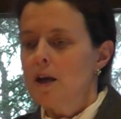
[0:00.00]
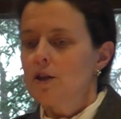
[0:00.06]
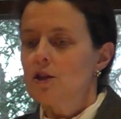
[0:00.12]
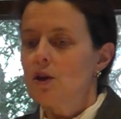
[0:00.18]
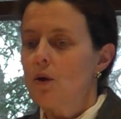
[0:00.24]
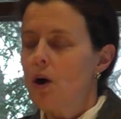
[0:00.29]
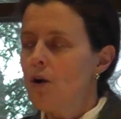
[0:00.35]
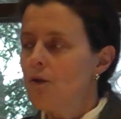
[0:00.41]

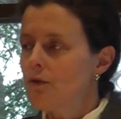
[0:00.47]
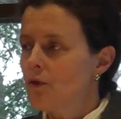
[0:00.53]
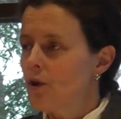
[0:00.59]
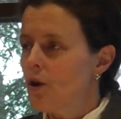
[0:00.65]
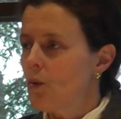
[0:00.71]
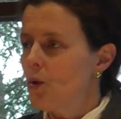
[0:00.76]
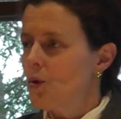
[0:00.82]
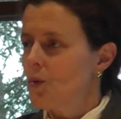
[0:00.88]
So
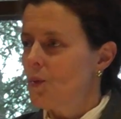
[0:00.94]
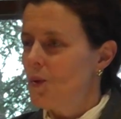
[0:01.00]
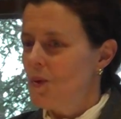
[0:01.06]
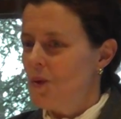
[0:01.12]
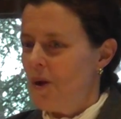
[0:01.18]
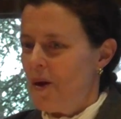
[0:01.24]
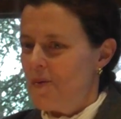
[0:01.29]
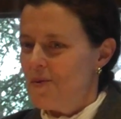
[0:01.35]

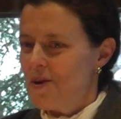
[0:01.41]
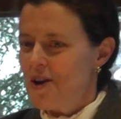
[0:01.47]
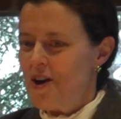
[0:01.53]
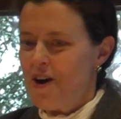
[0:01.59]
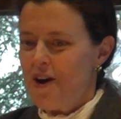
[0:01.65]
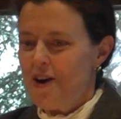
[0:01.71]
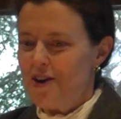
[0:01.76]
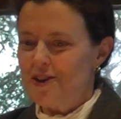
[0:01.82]
overall, we
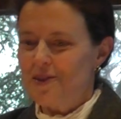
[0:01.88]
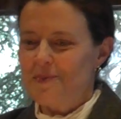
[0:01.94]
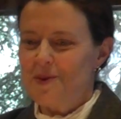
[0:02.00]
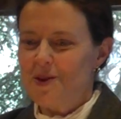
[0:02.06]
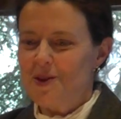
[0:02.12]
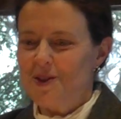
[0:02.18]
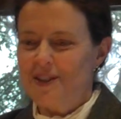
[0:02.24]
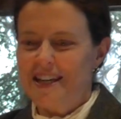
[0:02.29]
are a
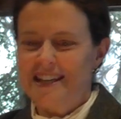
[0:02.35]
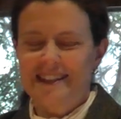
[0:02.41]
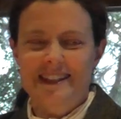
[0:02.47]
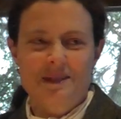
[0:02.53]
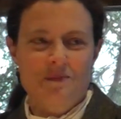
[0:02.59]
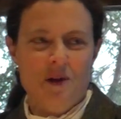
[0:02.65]
small, densely